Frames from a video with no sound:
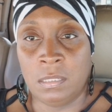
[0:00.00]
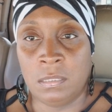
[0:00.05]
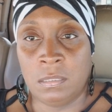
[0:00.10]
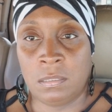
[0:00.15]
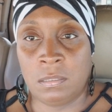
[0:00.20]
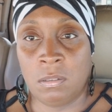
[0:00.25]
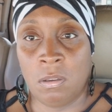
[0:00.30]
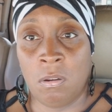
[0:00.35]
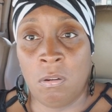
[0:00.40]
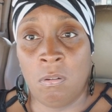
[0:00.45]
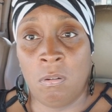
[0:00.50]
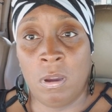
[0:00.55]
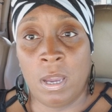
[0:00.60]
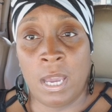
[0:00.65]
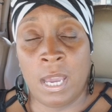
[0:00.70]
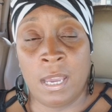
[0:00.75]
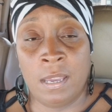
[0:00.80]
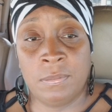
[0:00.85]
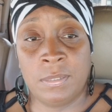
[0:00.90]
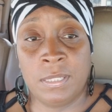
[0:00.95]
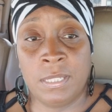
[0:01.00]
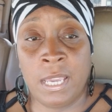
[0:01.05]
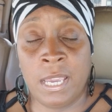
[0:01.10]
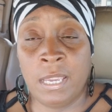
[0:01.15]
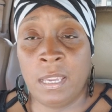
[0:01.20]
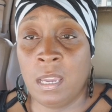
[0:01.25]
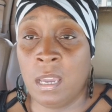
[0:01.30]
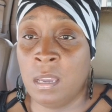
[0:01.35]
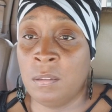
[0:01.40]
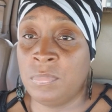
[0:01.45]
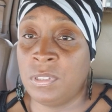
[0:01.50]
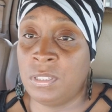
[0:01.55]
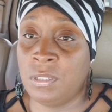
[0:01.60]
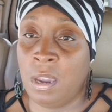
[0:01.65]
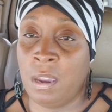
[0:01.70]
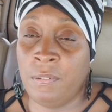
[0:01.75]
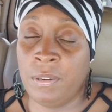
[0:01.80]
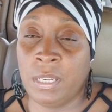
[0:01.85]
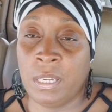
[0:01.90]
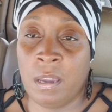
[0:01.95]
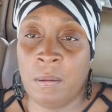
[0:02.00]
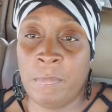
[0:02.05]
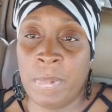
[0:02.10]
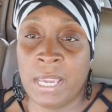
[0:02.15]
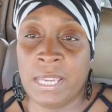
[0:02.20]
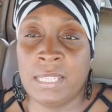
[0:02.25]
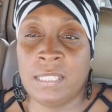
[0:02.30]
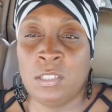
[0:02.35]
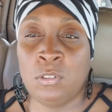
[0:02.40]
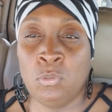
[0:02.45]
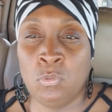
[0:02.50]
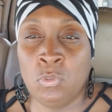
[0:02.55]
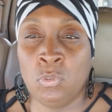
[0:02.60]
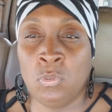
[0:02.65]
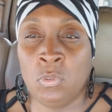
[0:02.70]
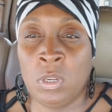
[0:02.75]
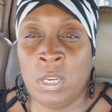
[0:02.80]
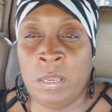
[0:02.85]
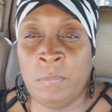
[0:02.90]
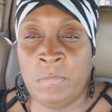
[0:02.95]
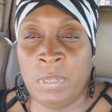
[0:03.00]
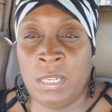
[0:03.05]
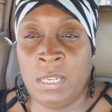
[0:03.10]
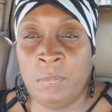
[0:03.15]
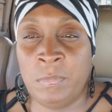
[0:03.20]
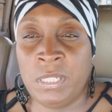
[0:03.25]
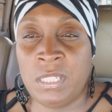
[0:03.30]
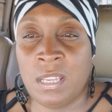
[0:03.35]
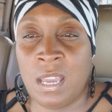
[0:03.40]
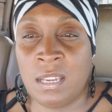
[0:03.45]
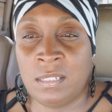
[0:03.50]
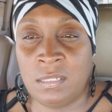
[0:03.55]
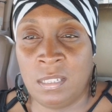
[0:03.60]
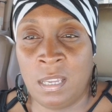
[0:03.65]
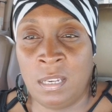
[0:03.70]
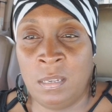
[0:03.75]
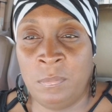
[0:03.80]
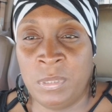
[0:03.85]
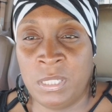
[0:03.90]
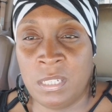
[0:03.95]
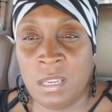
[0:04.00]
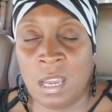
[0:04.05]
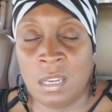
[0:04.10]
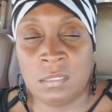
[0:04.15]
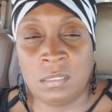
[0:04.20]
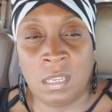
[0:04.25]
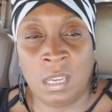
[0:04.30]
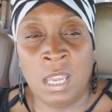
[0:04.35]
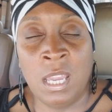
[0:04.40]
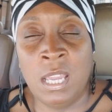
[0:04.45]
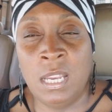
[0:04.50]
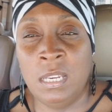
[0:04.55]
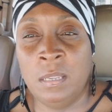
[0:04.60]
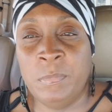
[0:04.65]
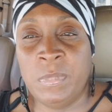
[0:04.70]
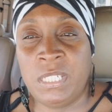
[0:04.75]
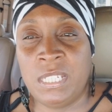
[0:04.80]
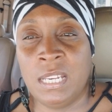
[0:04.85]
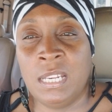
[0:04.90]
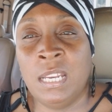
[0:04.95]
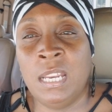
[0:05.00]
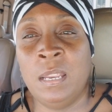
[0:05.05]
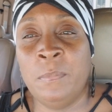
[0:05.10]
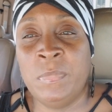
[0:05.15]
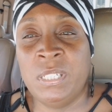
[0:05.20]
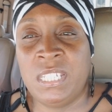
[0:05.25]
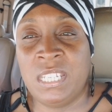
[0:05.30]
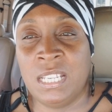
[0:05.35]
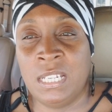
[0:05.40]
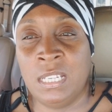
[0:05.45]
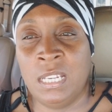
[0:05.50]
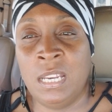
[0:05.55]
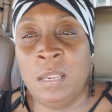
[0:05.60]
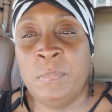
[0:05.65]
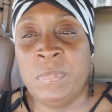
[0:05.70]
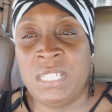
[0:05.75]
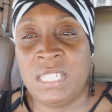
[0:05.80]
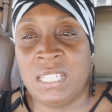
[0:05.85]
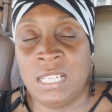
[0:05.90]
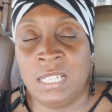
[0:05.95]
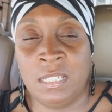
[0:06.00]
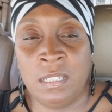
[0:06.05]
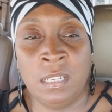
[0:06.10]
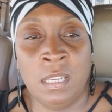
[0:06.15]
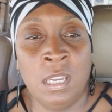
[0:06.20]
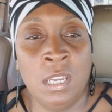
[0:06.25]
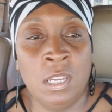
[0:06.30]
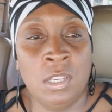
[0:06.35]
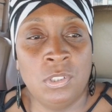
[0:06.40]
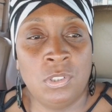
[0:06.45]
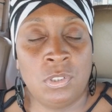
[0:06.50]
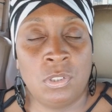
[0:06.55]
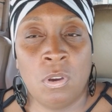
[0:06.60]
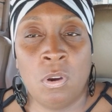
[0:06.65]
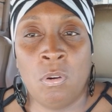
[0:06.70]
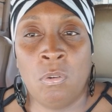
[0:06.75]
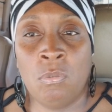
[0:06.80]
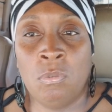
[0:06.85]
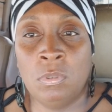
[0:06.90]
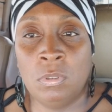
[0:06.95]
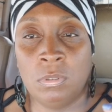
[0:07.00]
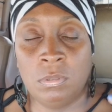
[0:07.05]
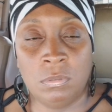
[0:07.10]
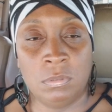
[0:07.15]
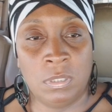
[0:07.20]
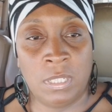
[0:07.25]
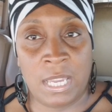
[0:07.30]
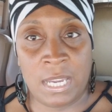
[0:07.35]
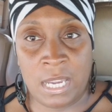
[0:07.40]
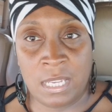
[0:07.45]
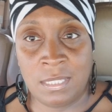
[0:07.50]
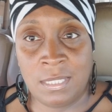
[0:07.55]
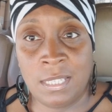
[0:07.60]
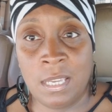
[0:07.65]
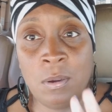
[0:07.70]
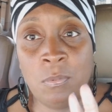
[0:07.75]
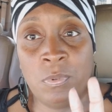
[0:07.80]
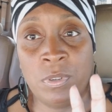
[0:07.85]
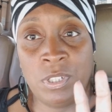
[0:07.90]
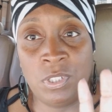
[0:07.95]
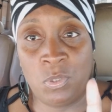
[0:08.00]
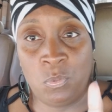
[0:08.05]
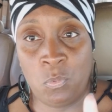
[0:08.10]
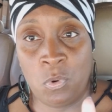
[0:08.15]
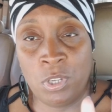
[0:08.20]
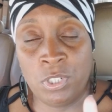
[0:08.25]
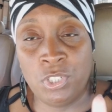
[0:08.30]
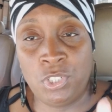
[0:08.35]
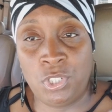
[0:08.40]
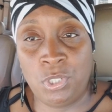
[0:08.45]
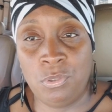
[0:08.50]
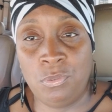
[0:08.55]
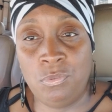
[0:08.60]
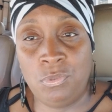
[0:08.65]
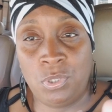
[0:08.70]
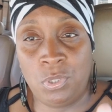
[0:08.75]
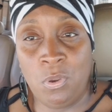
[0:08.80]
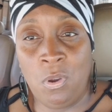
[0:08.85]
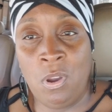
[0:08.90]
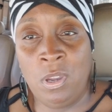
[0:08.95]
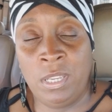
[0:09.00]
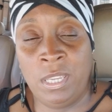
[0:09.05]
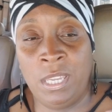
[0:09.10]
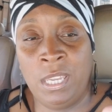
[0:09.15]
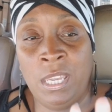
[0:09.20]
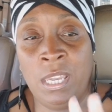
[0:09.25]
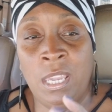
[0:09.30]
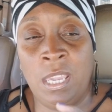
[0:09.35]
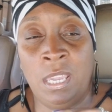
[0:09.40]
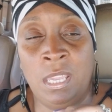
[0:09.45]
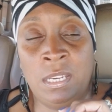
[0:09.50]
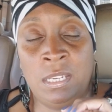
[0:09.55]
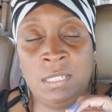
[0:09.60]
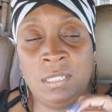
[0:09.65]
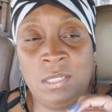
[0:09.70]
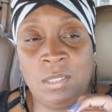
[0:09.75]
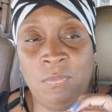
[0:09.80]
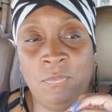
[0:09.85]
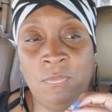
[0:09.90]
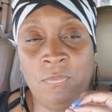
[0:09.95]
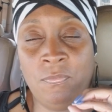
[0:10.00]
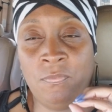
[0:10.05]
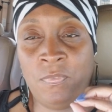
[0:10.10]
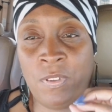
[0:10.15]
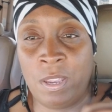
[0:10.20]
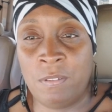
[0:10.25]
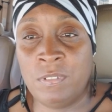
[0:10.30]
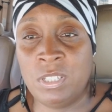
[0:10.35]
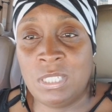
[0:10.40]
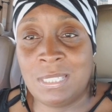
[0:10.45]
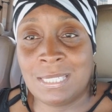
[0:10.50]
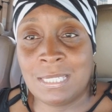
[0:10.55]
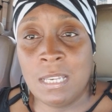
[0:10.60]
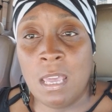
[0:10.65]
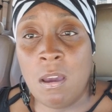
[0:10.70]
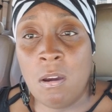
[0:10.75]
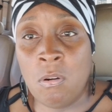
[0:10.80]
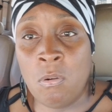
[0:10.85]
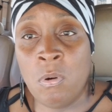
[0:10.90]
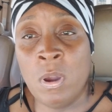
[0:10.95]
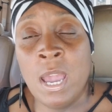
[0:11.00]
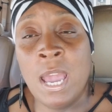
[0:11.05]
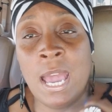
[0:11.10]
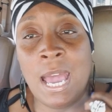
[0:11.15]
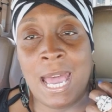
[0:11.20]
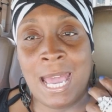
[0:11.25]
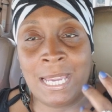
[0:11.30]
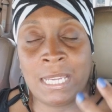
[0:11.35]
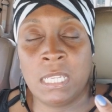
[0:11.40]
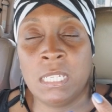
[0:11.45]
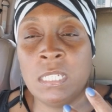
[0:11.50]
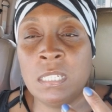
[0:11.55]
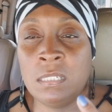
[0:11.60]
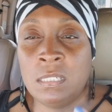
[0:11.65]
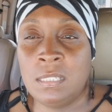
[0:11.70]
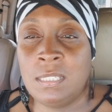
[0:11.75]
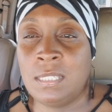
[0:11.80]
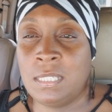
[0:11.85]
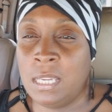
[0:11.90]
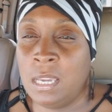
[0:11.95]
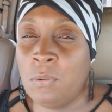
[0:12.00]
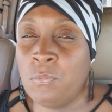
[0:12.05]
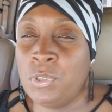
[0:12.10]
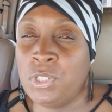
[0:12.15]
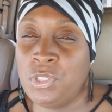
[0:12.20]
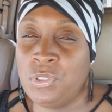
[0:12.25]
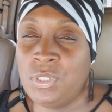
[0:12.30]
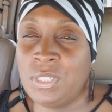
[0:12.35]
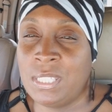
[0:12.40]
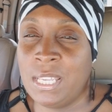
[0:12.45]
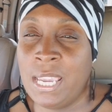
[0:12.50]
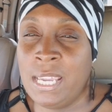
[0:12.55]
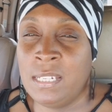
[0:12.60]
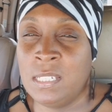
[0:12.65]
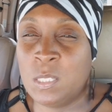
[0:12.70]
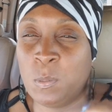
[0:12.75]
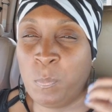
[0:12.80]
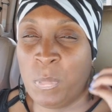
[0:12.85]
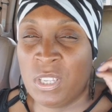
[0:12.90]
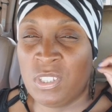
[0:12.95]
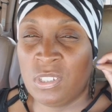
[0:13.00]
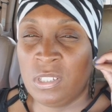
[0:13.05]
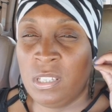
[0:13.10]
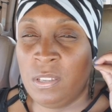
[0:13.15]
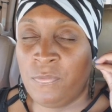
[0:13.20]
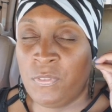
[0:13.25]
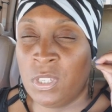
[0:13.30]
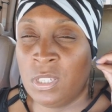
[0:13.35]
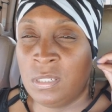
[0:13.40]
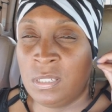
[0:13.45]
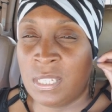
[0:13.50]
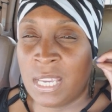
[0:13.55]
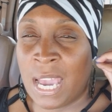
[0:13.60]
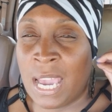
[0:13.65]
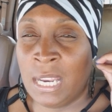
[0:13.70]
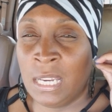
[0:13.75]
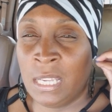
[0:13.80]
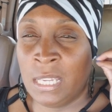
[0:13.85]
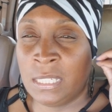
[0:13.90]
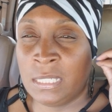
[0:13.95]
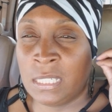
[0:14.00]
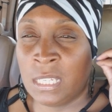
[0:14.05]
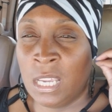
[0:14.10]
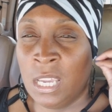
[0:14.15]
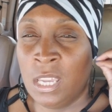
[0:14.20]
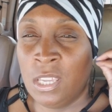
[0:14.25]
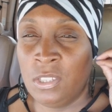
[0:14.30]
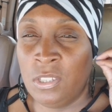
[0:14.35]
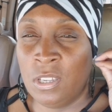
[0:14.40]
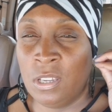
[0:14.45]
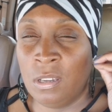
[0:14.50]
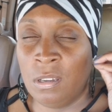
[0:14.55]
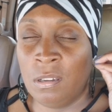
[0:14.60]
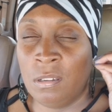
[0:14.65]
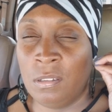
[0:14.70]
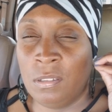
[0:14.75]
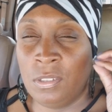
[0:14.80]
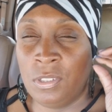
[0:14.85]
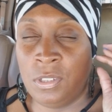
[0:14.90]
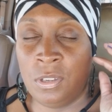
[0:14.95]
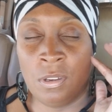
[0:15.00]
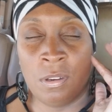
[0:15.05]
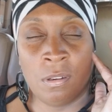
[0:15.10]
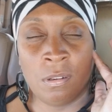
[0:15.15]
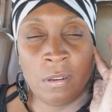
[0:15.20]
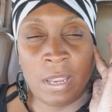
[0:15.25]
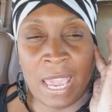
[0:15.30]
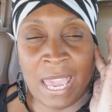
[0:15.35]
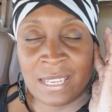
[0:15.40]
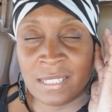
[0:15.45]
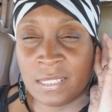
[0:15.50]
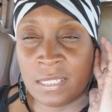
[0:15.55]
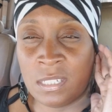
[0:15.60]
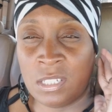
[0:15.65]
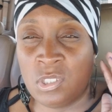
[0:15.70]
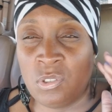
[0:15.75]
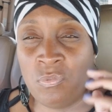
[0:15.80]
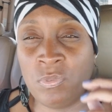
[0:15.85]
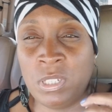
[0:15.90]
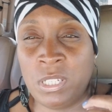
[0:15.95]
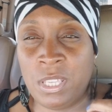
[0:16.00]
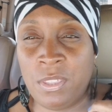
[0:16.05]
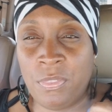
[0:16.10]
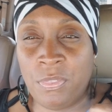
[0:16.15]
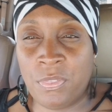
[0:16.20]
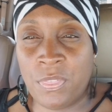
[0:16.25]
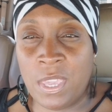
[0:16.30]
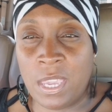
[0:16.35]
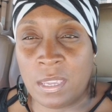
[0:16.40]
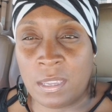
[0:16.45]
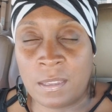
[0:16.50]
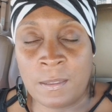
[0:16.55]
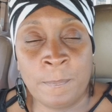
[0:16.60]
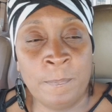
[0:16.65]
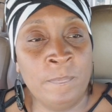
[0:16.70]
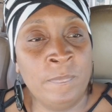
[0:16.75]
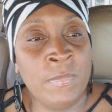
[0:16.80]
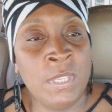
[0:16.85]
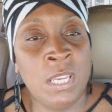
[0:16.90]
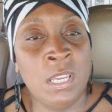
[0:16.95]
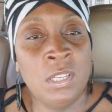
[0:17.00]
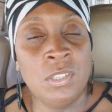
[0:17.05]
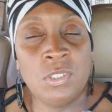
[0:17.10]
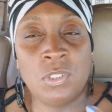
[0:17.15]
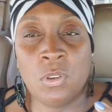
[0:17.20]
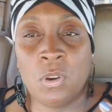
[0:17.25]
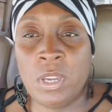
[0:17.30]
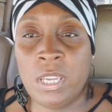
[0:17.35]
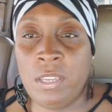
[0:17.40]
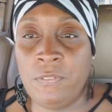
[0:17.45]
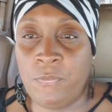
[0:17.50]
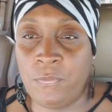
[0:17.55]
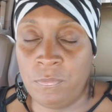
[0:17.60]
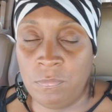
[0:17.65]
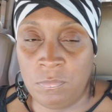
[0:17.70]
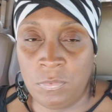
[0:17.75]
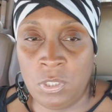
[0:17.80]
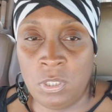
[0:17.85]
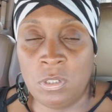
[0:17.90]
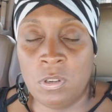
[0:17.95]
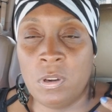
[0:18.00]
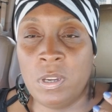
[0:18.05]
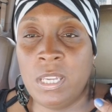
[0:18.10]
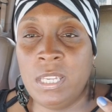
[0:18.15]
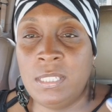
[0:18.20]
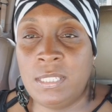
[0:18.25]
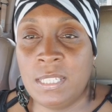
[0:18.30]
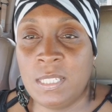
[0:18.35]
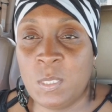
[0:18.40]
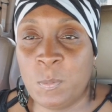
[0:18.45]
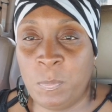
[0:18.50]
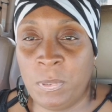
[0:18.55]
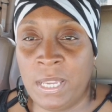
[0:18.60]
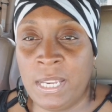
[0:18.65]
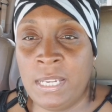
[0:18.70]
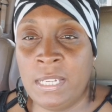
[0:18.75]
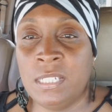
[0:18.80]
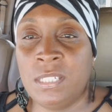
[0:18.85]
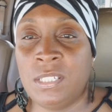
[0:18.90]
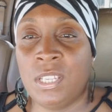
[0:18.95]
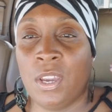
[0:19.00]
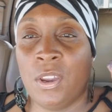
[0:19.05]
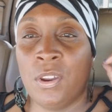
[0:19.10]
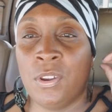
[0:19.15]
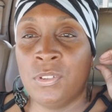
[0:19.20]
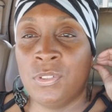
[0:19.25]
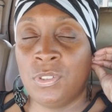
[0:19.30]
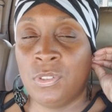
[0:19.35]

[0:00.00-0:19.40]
So I was like, I'm sorry to come back. He said, No, no, no, let, let me talk to her. Let me talk to her. Let me tell her. Let me tell her. Let me tell her. So, like I said, when it's one or two talking and it's very slow, I can understand what you're saying, especially if your dialect, your your accent is really thick. So he, you know, he's explaining it to her.